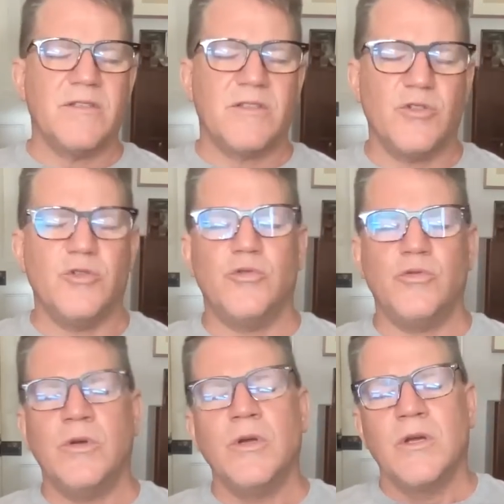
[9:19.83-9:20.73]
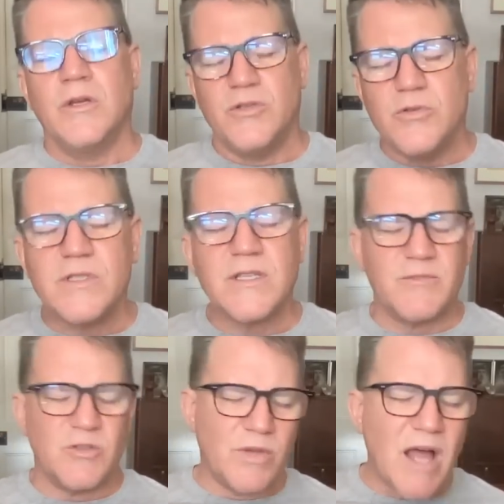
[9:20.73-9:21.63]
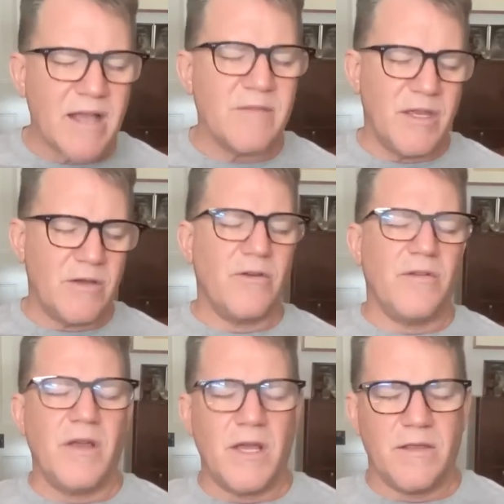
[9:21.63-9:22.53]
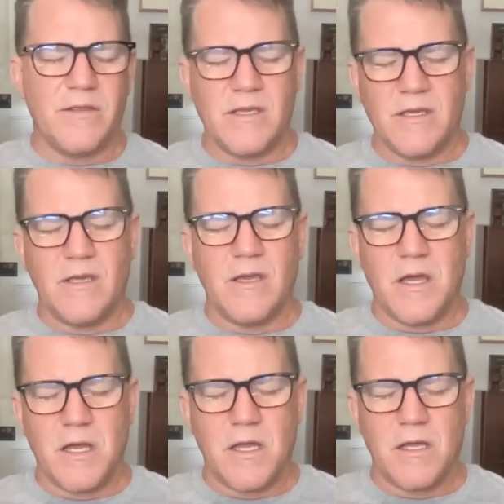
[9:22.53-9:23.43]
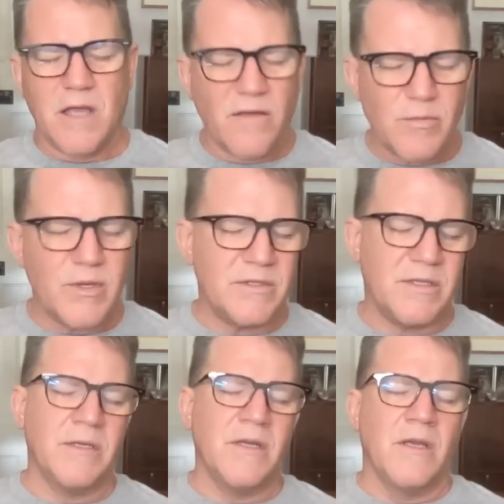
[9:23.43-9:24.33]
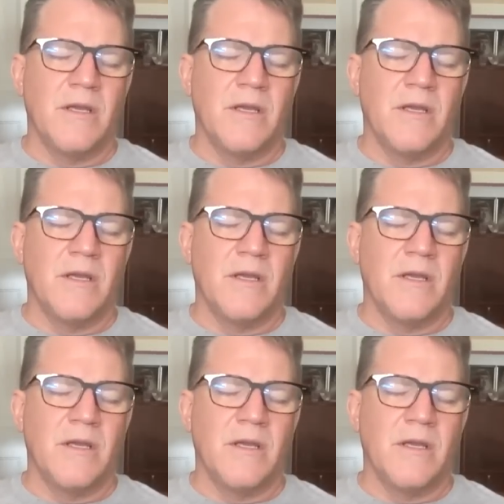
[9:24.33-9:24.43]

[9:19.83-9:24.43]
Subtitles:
is to use them to blackmail the government